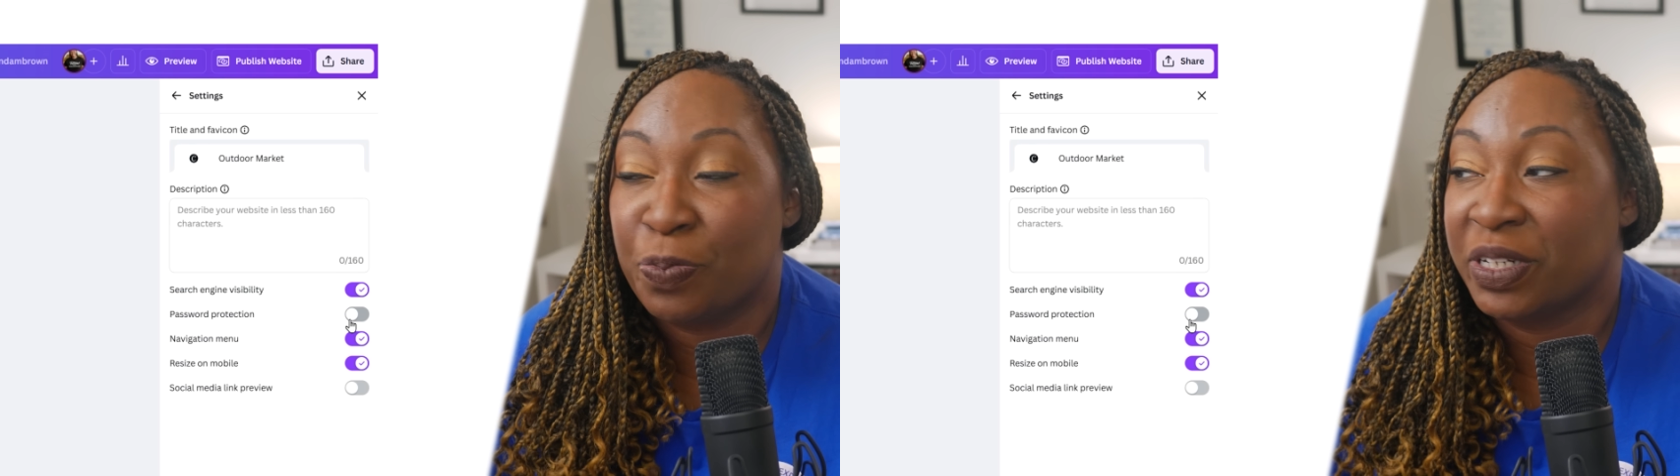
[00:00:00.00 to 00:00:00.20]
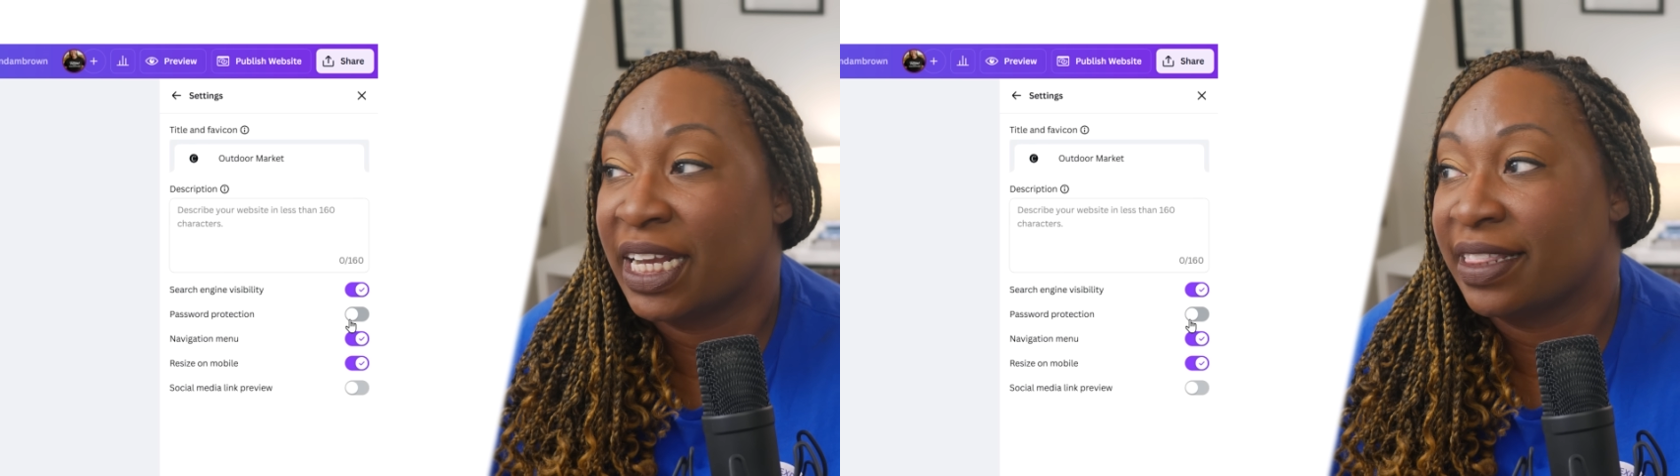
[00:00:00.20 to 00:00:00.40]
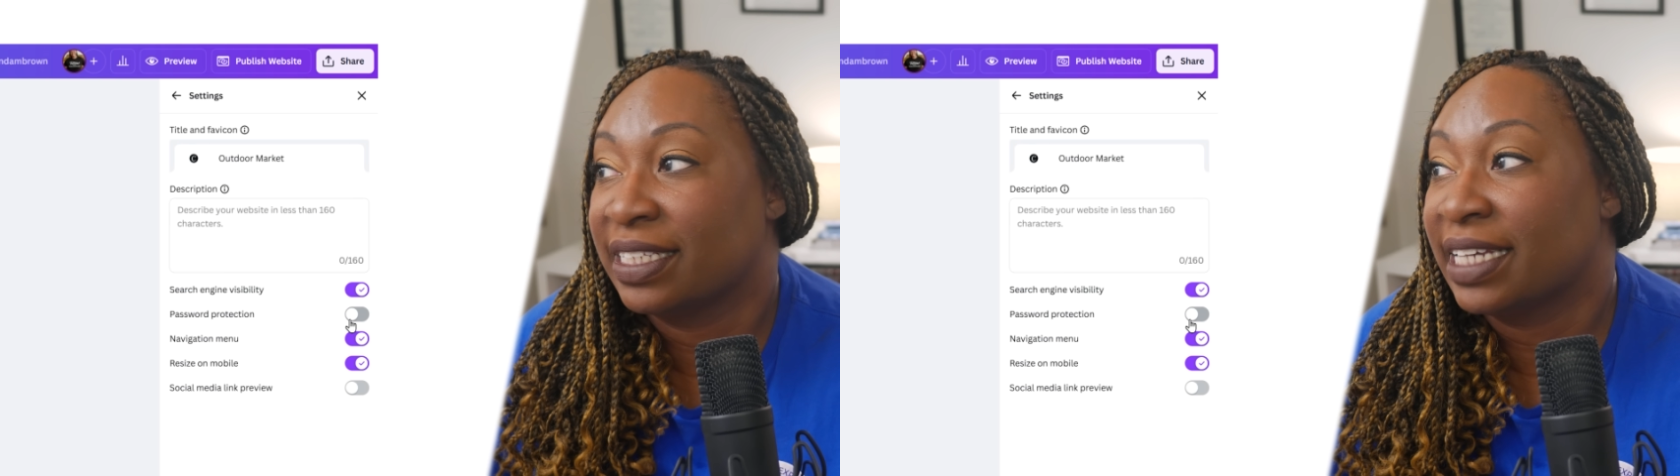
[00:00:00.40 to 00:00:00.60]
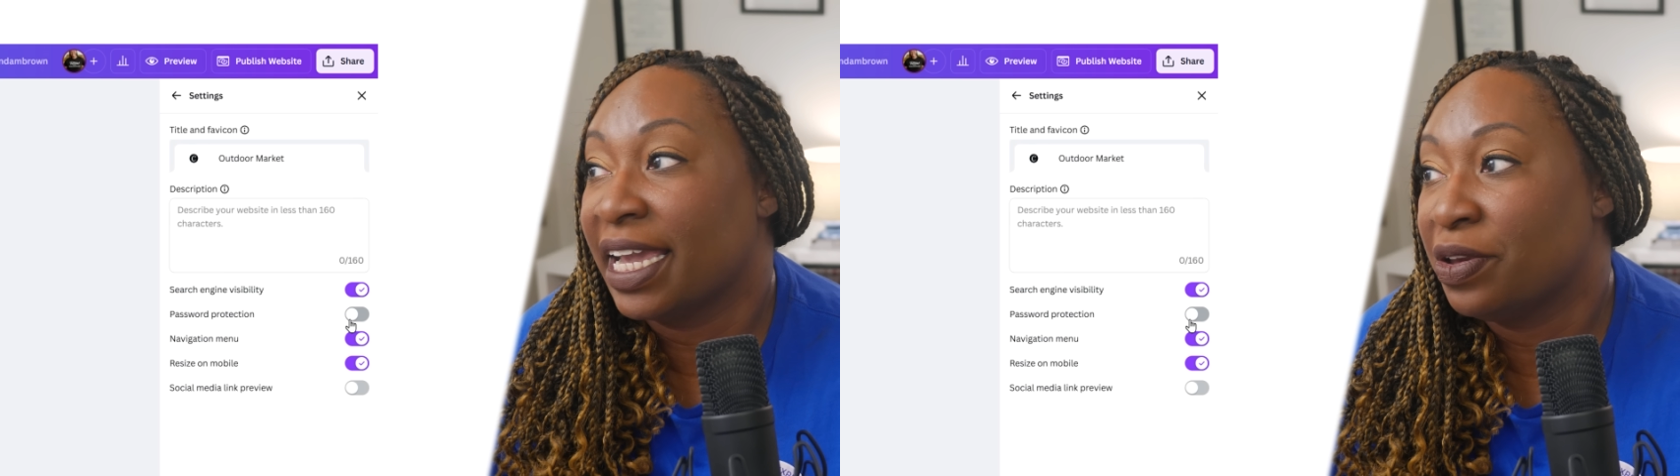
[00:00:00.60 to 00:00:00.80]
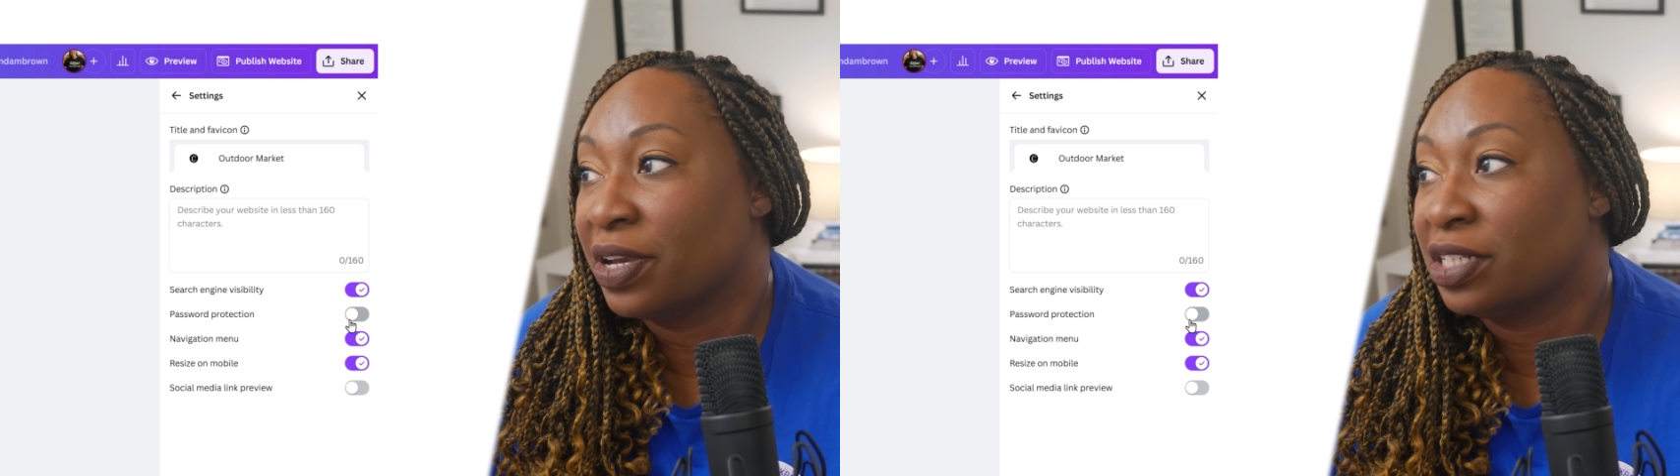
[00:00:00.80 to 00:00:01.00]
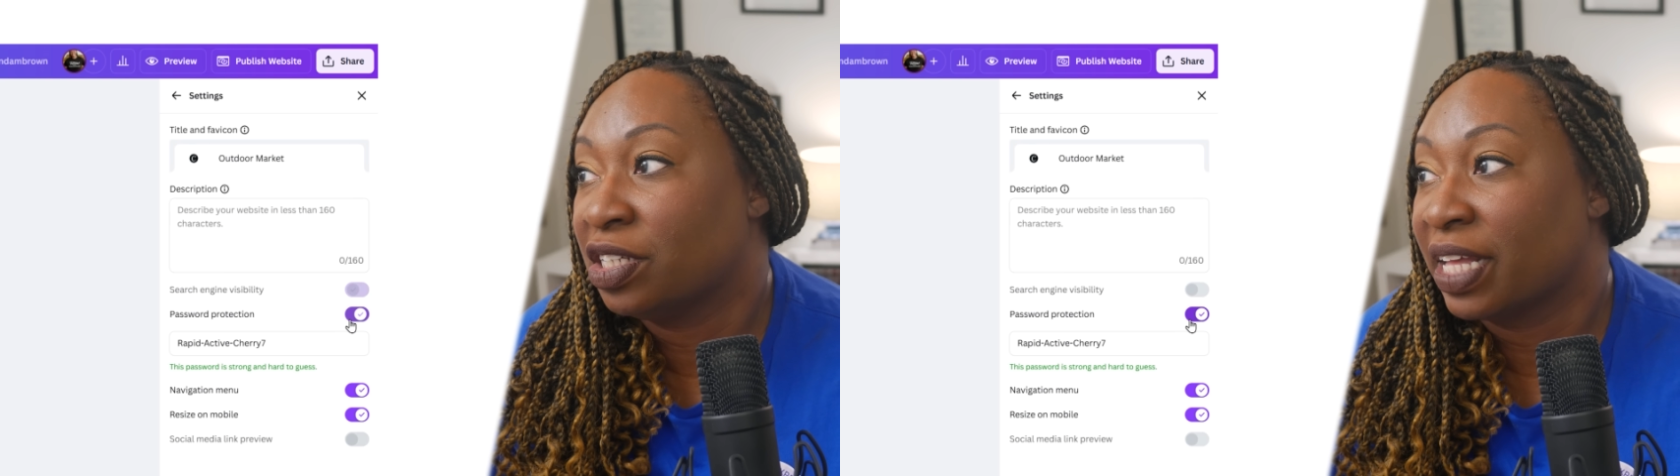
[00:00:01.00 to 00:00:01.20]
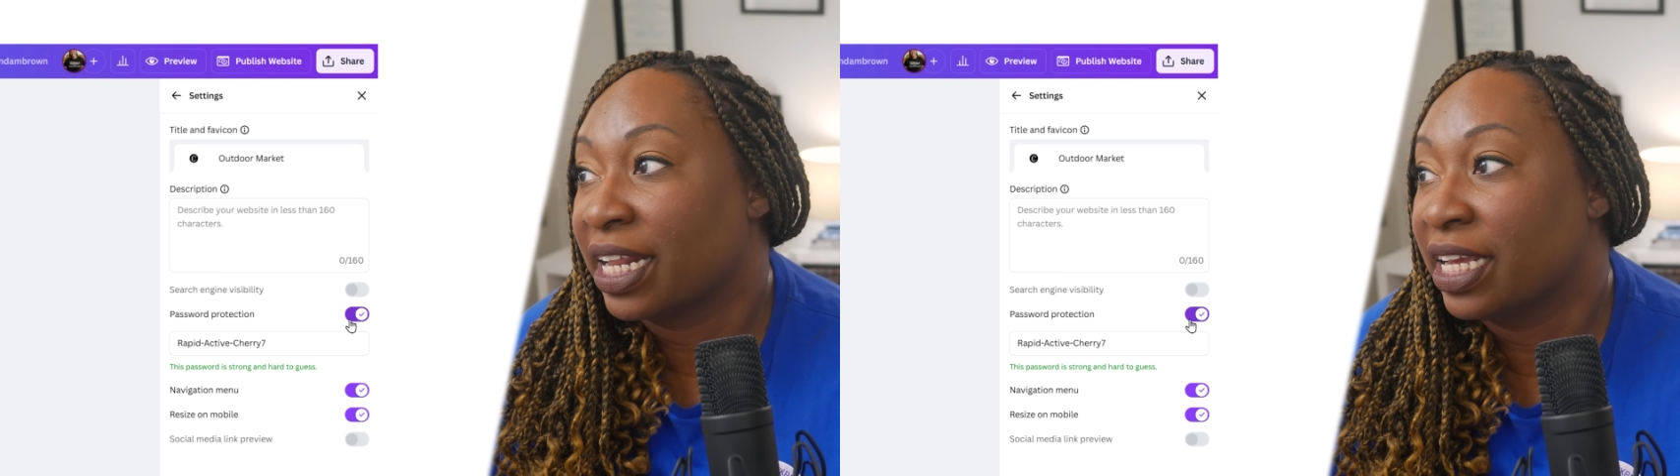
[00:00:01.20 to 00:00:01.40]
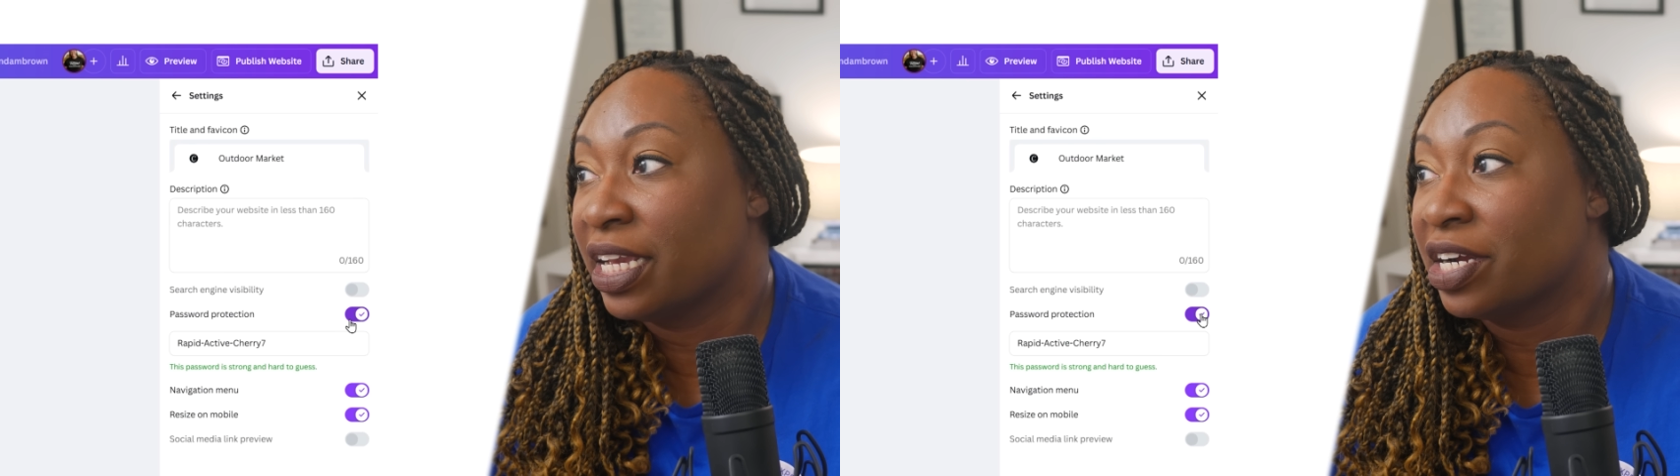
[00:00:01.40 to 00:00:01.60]
protect the site, you can do that
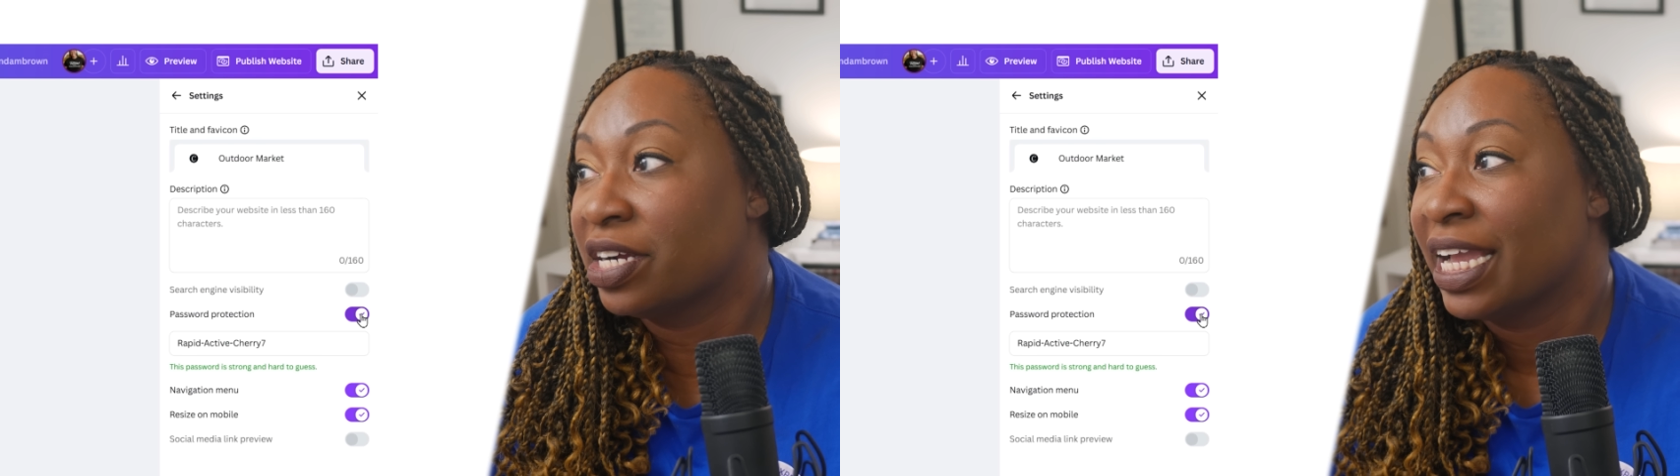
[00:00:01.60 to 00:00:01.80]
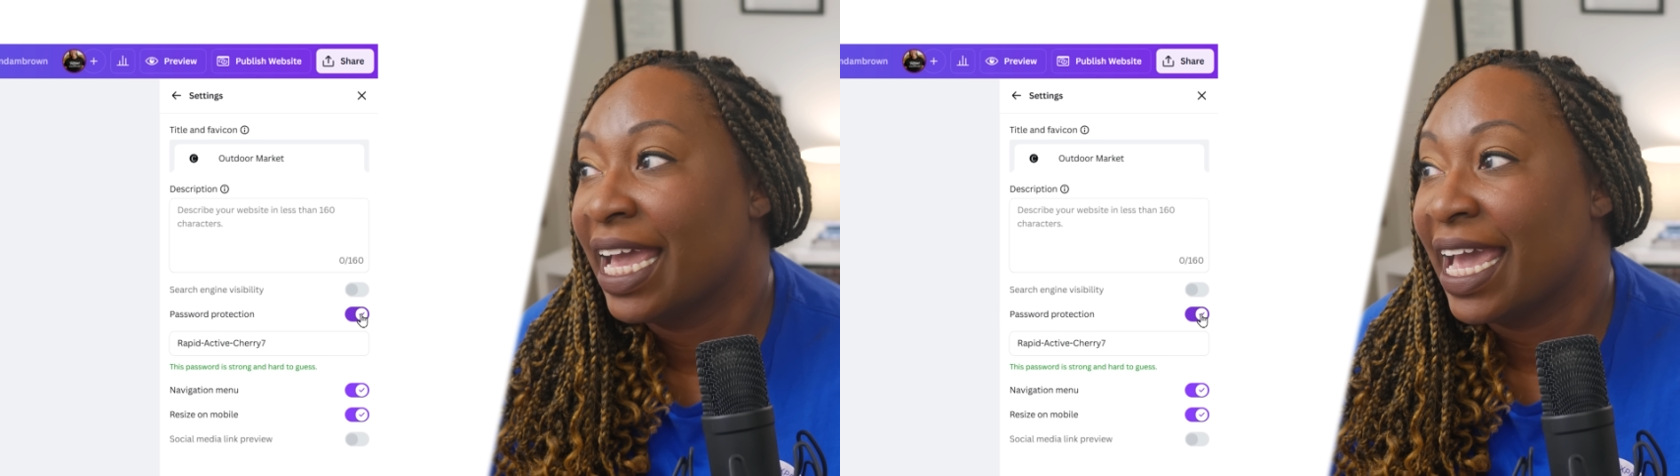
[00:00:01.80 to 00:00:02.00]
here